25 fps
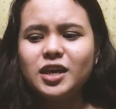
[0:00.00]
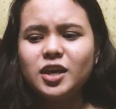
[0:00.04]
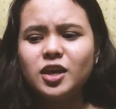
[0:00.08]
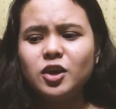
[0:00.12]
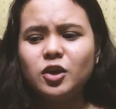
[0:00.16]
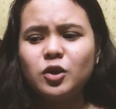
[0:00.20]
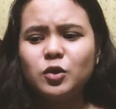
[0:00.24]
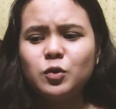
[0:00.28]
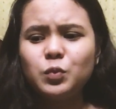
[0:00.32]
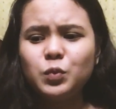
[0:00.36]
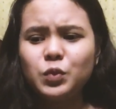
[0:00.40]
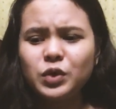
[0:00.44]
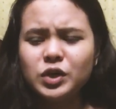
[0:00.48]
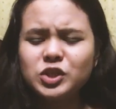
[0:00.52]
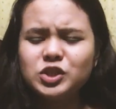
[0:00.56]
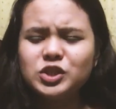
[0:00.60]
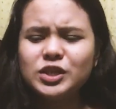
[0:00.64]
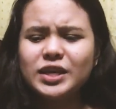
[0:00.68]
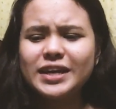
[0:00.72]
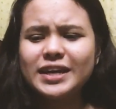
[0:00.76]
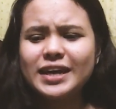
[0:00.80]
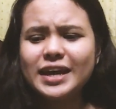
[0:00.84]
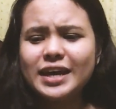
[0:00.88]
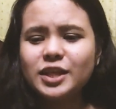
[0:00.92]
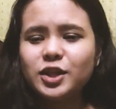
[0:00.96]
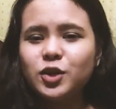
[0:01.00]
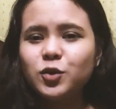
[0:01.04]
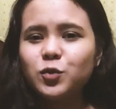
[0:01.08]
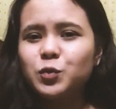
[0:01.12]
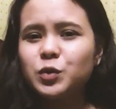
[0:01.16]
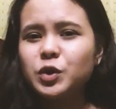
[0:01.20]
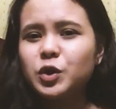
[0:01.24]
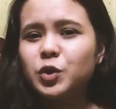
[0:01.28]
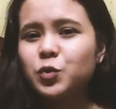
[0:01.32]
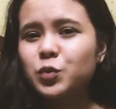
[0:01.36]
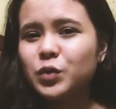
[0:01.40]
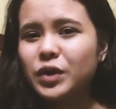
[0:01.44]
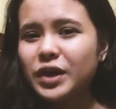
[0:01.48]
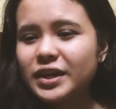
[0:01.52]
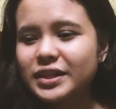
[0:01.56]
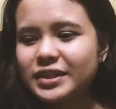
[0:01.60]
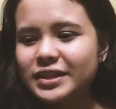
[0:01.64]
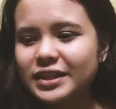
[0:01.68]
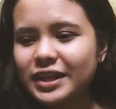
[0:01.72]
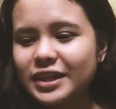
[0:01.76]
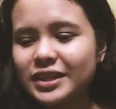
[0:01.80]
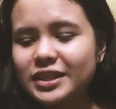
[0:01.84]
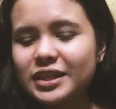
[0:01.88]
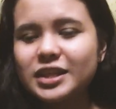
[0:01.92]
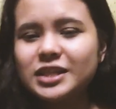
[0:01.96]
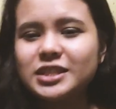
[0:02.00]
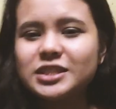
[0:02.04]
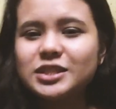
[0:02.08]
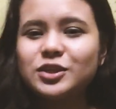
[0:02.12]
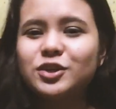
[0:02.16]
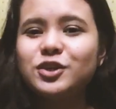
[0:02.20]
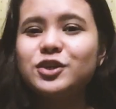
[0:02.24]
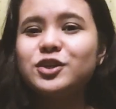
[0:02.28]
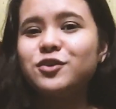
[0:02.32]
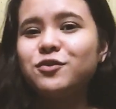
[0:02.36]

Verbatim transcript: which I kinda regret at the start of